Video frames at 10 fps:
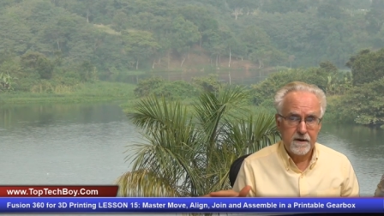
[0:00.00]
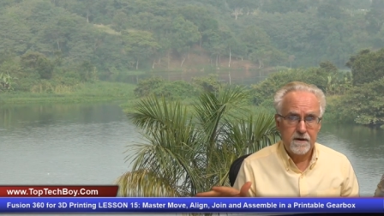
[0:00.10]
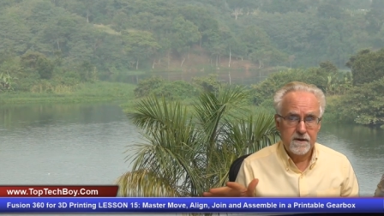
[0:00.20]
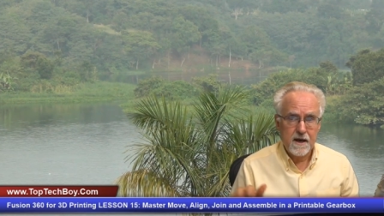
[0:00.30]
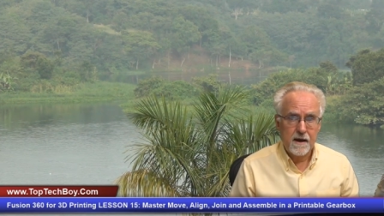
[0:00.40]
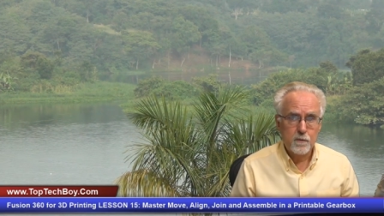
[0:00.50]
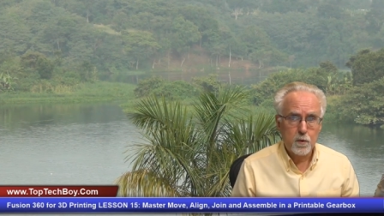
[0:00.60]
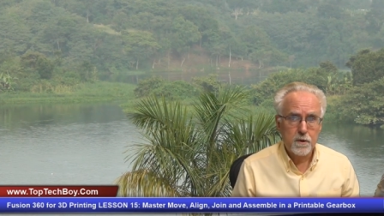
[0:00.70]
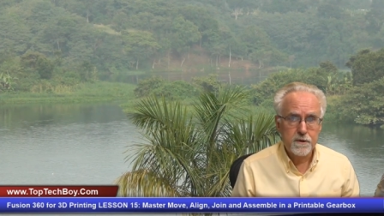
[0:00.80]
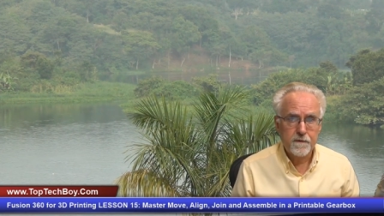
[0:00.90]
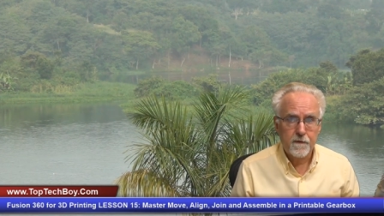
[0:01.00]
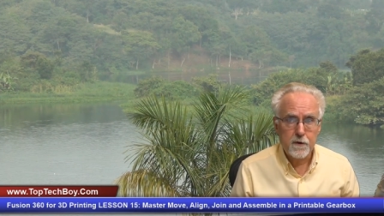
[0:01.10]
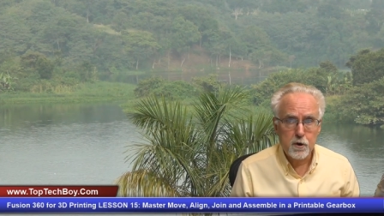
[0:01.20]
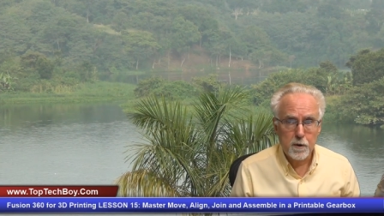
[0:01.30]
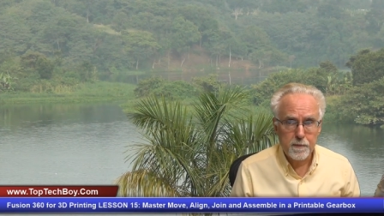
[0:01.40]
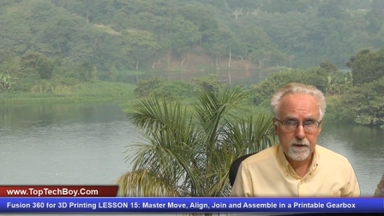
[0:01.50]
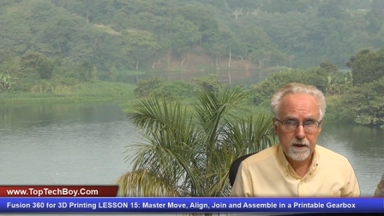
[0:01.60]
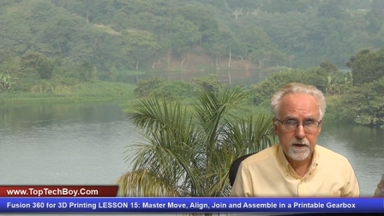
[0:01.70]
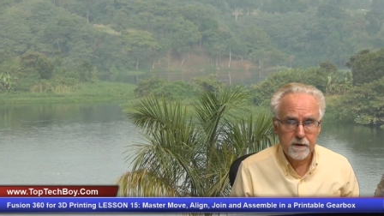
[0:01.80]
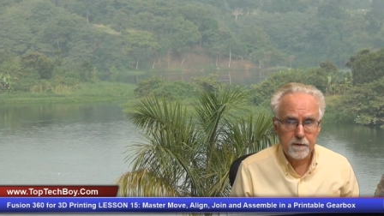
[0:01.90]
design rules for your
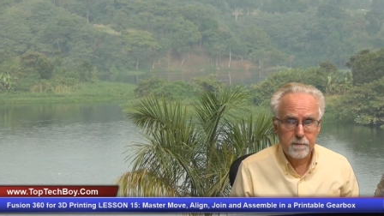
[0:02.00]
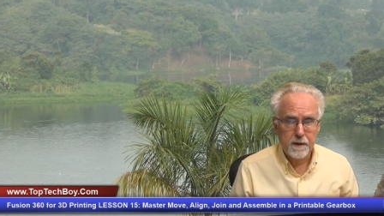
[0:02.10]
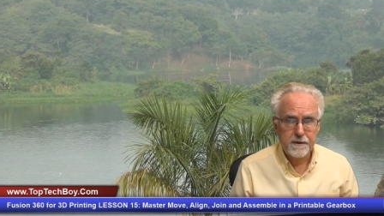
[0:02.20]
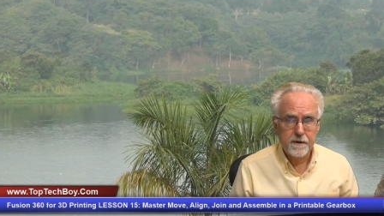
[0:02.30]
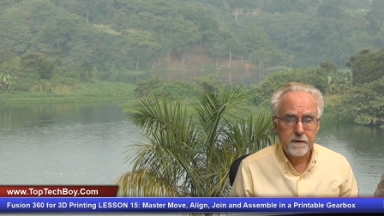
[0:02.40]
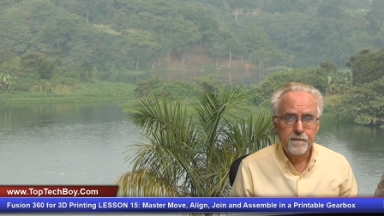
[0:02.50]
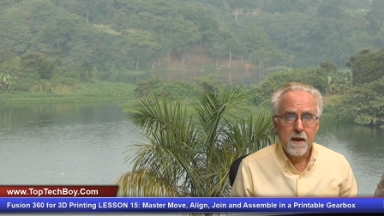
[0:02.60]
particular printer.